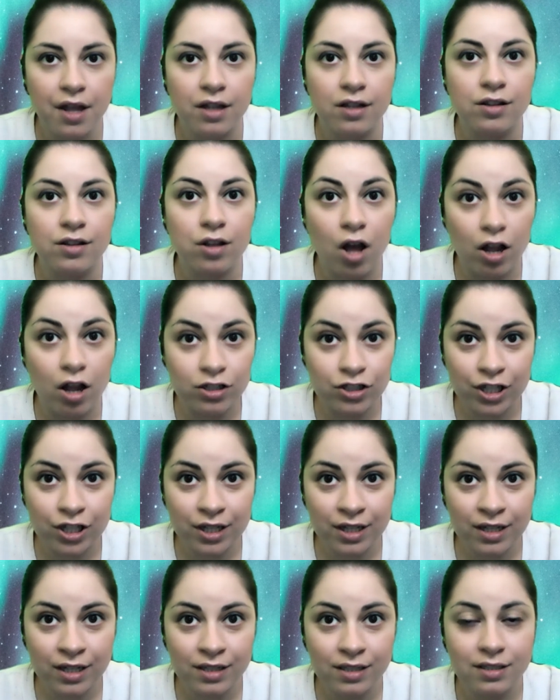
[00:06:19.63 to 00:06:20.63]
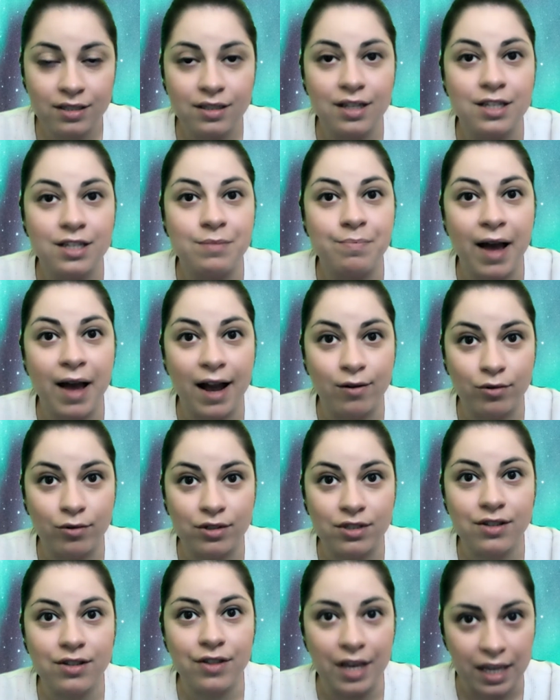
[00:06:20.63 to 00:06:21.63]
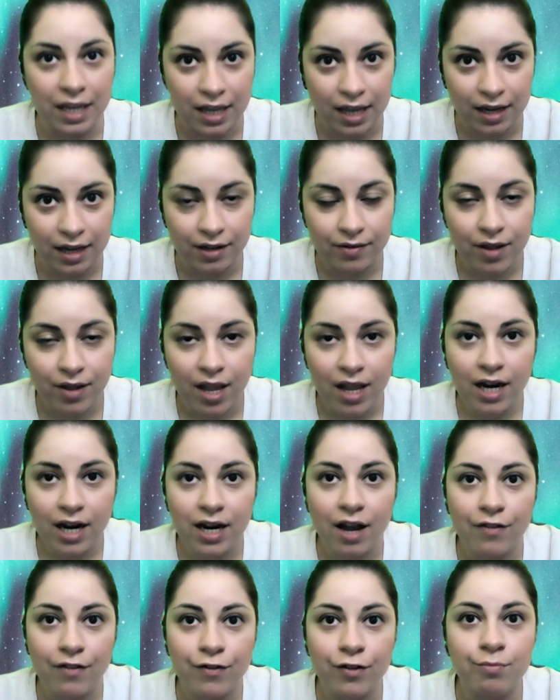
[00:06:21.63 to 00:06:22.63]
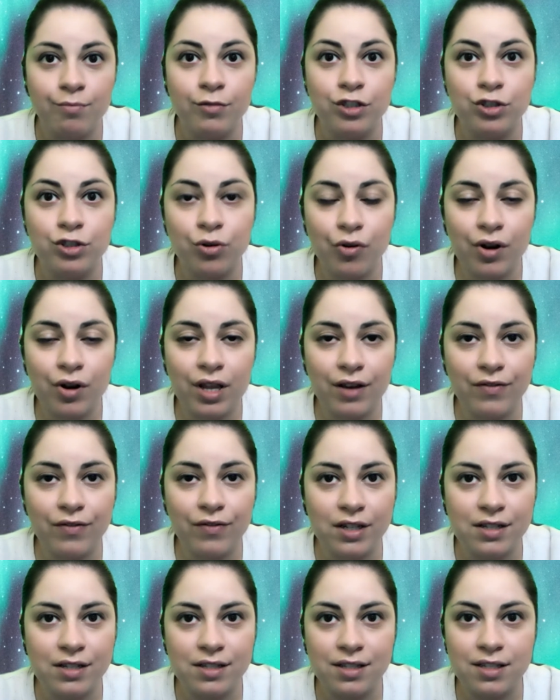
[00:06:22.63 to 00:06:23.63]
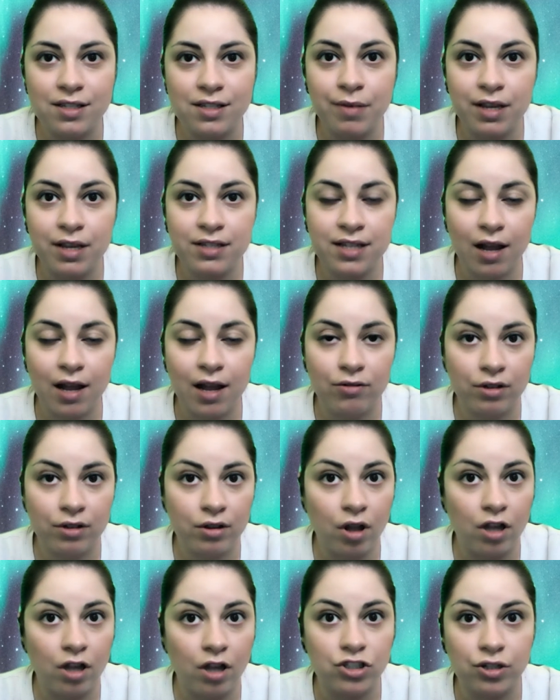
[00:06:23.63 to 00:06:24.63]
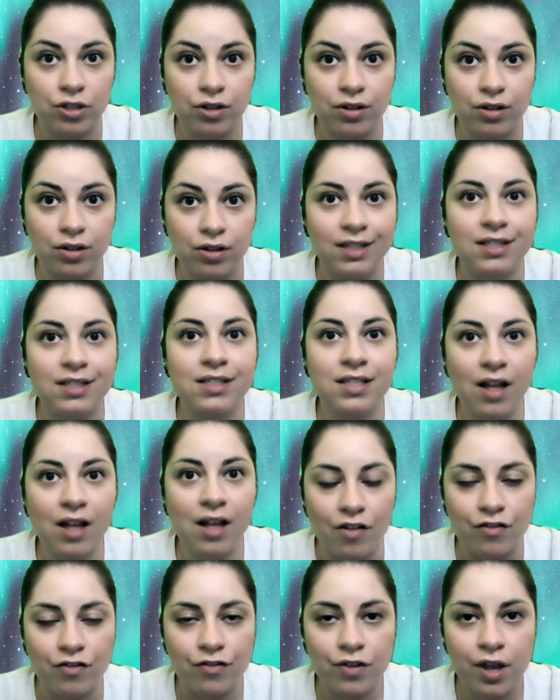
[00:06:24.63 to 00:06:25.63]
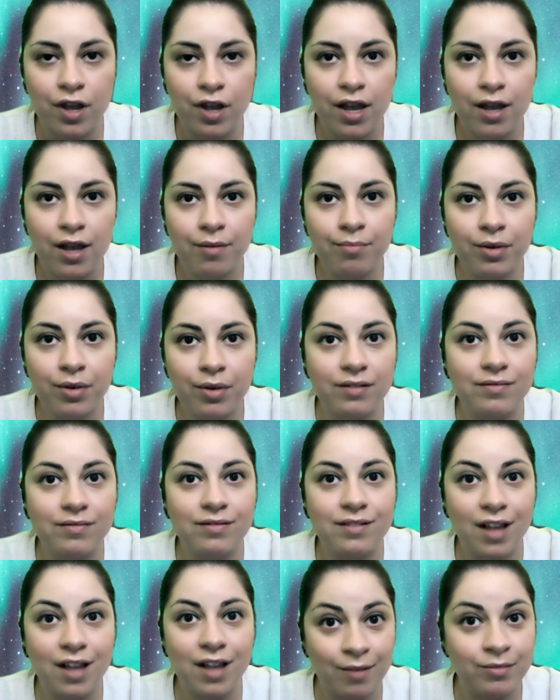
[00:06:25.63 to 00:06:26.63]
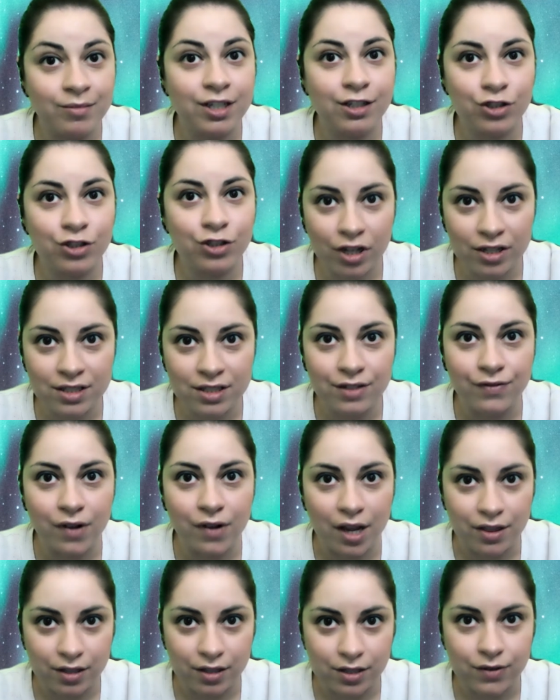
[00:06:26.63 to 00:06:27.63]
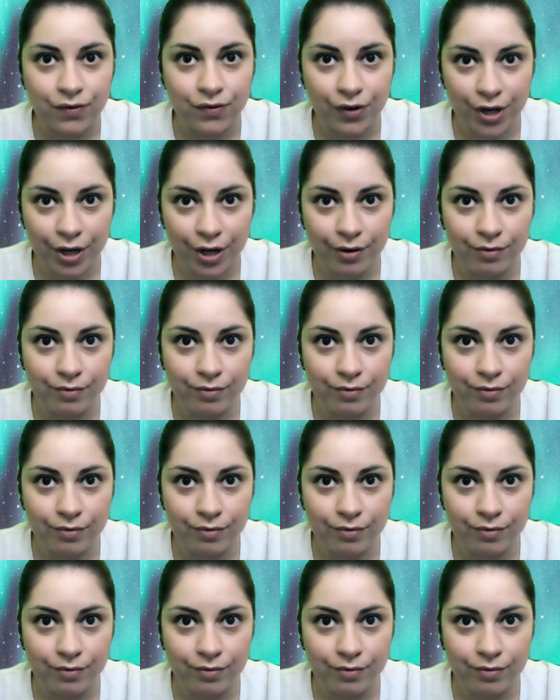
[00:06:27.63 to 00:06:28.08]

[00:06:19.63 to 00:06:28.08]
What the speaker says: logic is backwards thinking. Now, for majority of us, this may sound illogical in itself, but I'm going to justify this for you.